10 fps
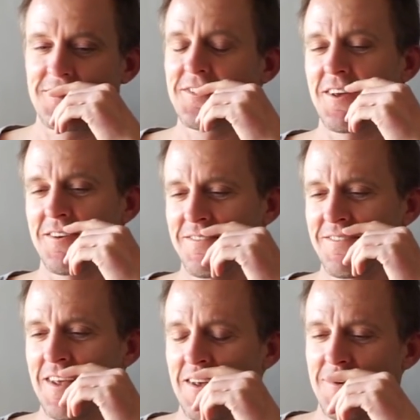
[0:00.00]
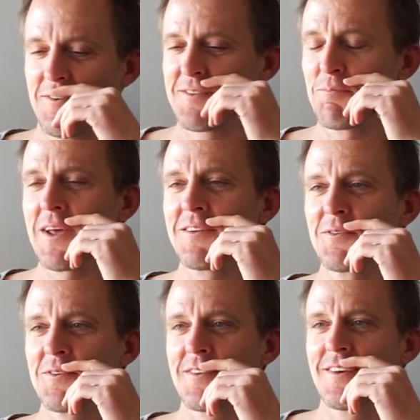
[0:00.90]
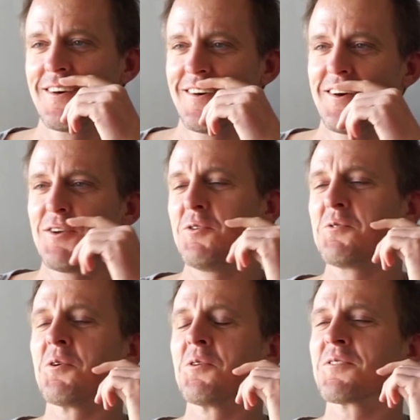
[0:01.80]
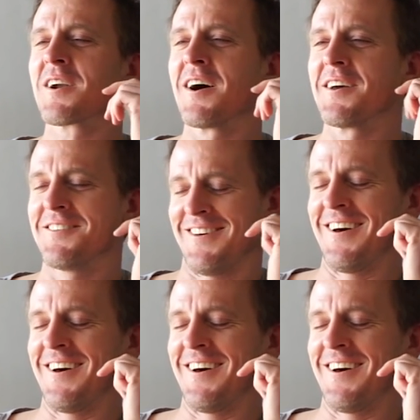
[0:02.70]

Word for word: Okay, what's the bad news? You don't ride.